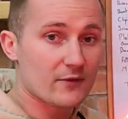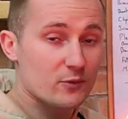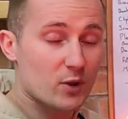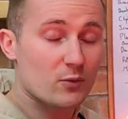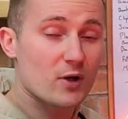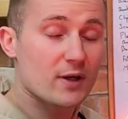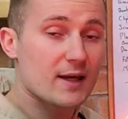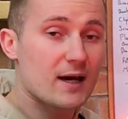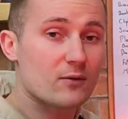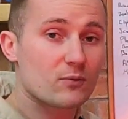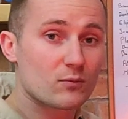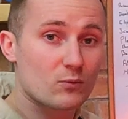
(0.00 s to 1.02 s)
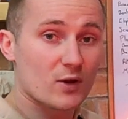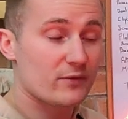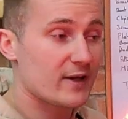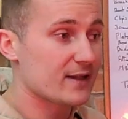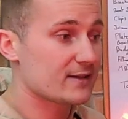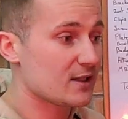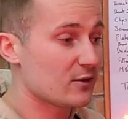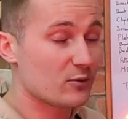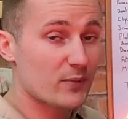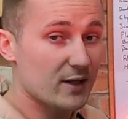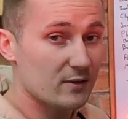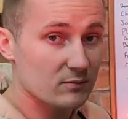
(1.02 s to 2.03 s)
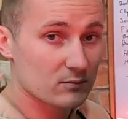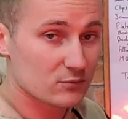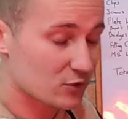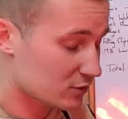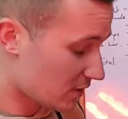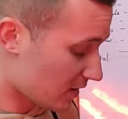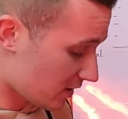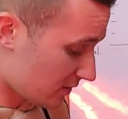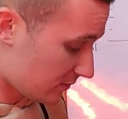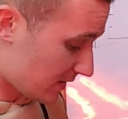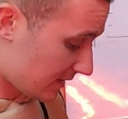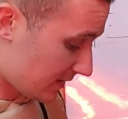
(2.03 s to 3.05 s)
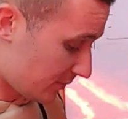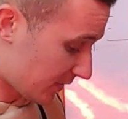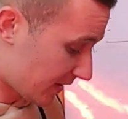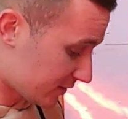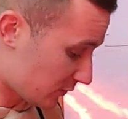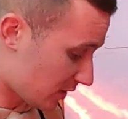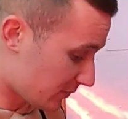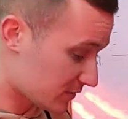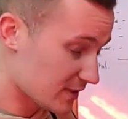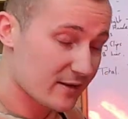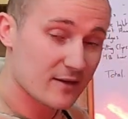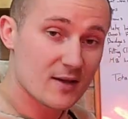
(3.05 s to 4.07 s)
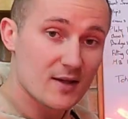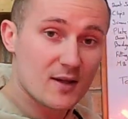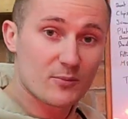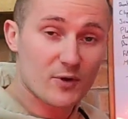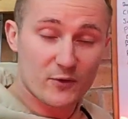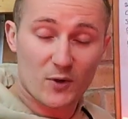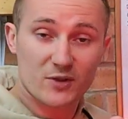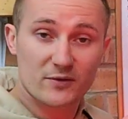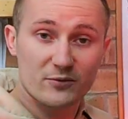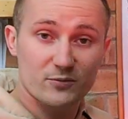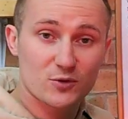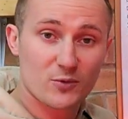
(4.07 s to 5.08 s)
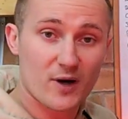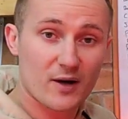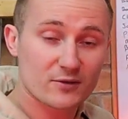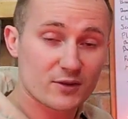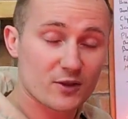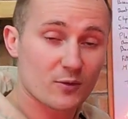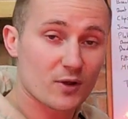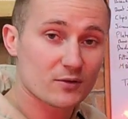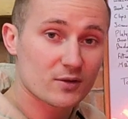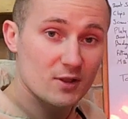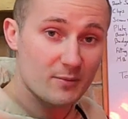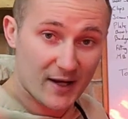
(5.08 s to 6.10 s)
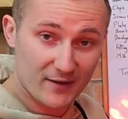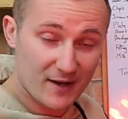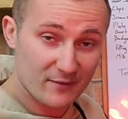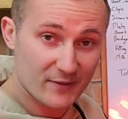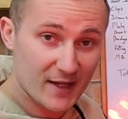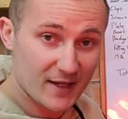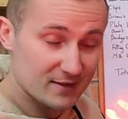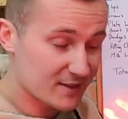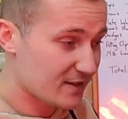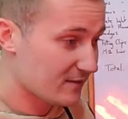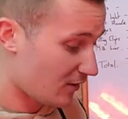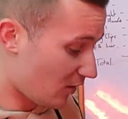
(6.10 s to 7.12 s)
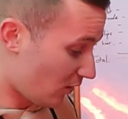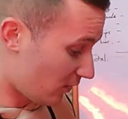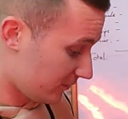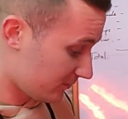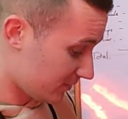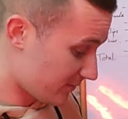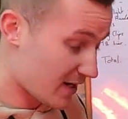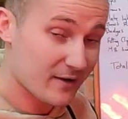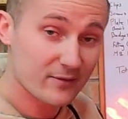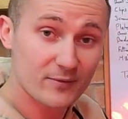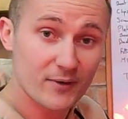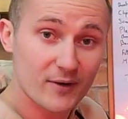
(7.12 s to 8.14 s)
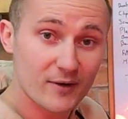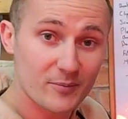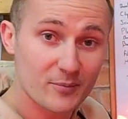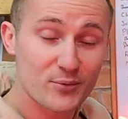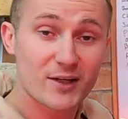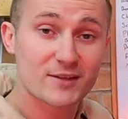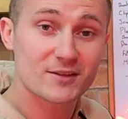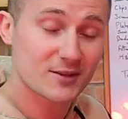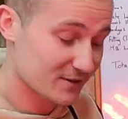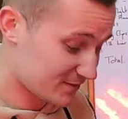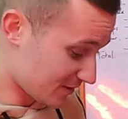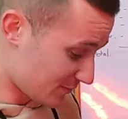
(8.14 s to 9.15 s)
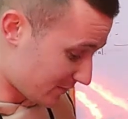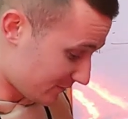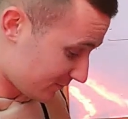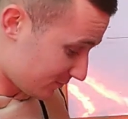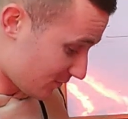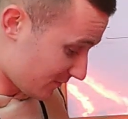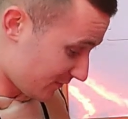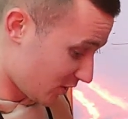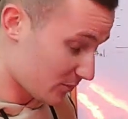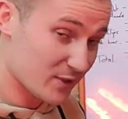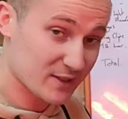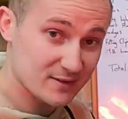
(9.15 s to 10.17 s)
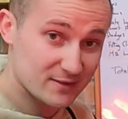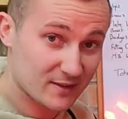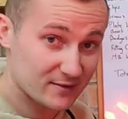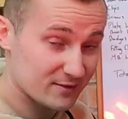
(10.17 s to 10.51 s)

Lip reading: if you want to work it out what the VAT would be, just apply 20%. But if you're watching from somewhere else in the world, you might not have VAT, or you might have Brexit to consider with. So if you've got Brexit to